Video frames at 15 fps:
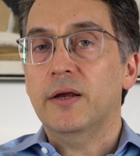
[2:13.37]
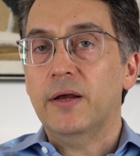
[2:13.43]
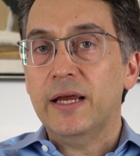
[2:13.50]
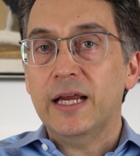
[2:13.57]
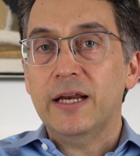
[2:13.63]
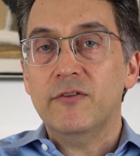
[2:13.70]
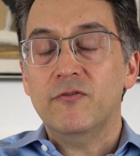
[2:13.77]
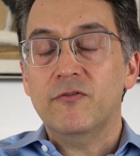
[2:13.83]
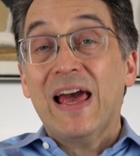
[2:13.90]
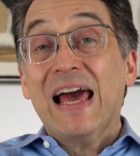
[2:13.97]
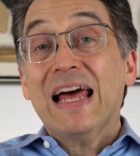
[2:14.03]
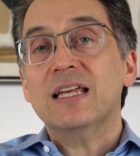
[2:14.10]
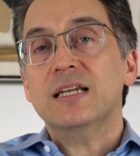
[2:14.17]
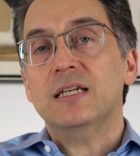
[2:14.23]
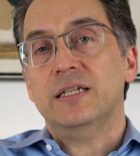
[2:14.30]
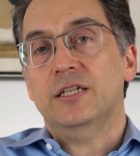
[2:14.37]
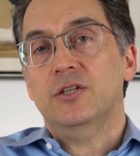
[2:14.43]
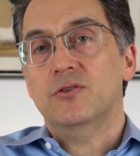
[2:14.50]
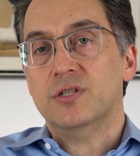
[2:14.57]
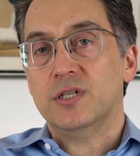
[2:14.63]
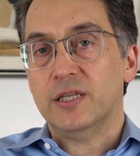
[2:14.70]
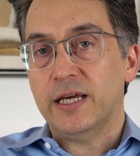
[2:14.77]
invalidly
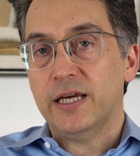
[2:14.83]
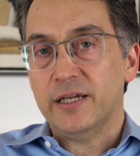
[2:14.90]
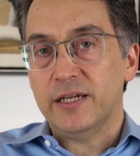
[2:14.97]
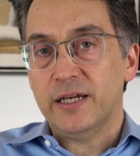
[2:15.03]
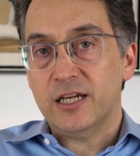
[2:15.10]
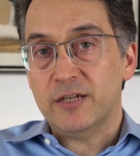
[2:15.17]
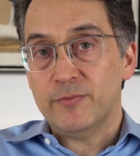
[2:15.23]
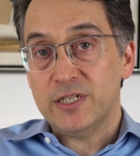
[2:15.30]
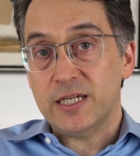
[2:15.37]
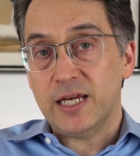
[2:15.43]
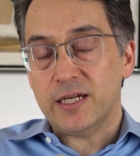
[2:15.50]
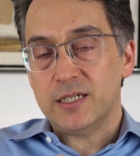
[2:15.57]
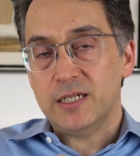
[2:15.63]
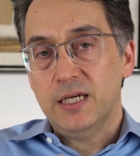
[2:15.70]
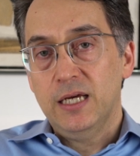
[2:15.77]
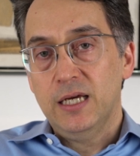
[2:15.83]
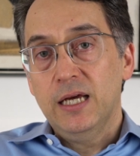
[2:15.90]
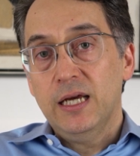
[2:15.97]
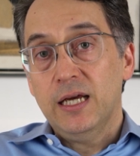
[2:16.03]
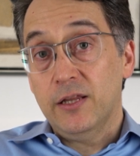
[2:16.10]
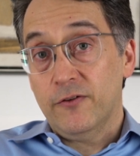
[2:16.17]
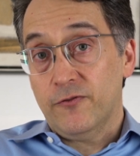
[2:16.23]
using the Alien Enemies Act
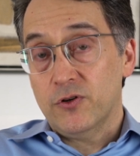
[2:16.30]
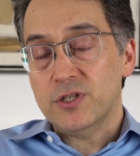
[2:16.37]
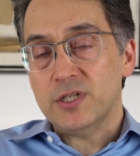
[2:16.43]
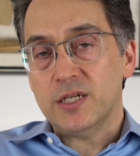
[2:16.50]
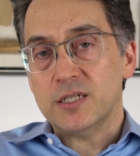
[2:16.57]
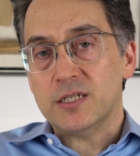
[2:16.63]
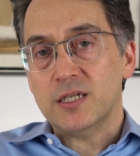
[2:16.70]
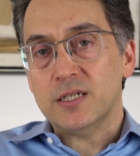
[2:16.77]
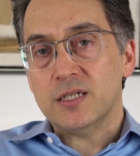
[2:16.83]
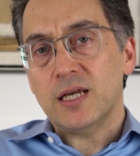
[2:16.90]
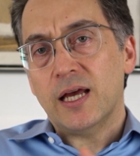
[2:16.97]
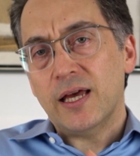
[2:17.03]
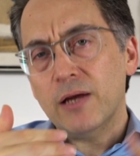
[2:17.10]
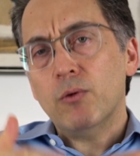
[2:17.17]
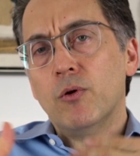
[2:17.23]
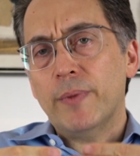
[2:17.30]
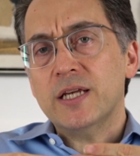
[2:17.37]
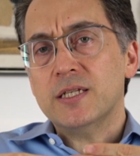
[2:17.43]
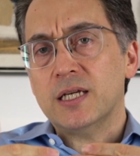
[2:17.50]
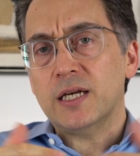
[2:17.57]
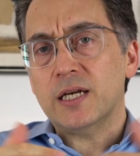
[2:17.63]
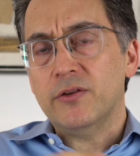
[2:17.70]
in the first instance?" And they were
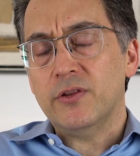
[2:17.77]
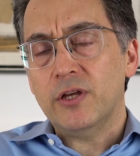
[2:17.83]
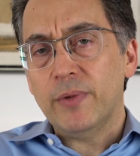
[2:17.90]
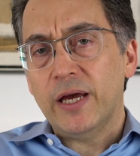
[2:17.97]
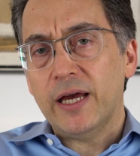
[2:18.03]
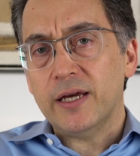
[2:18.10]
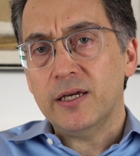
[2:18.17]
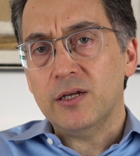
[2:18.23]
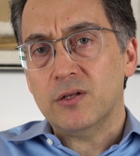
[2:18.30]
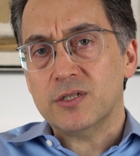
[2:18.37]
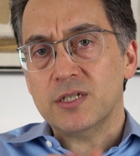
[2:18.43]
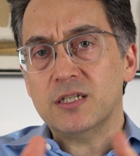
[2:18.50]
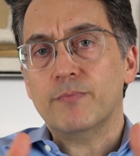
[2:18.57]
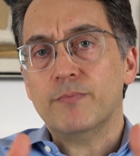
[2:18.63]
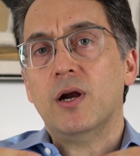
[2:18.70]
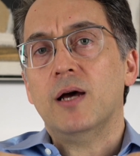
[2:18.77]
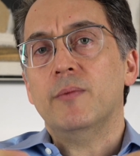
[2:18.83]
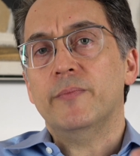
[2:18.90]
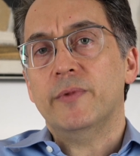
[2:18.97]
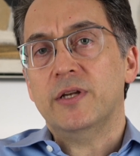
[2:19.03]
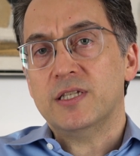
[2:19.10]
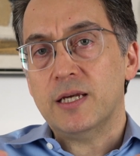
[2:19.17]
basically on their back heels. It's a
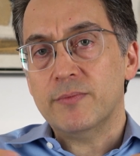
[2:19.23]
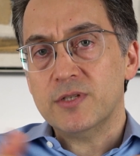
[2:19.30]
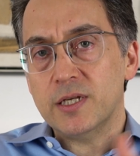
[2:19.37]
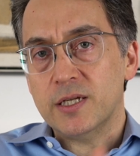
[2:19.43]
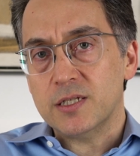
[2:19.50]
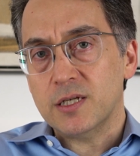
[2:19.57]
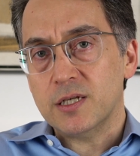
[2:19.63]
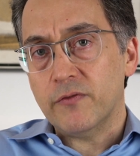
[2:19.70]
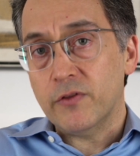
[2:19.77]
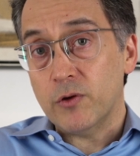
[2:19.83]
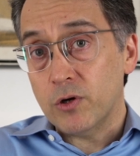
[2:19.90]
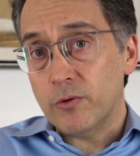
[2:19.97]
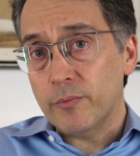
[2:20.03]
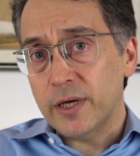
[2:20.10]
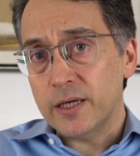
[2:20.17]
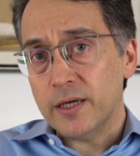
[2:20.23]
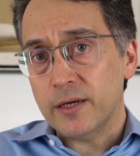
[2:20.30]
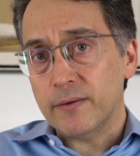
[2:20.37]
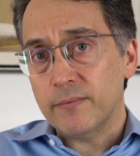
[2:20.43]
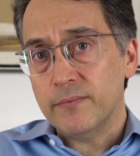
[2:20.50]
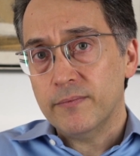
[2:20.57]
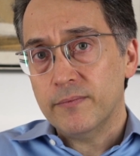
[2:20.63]
problem in some sense of their own making.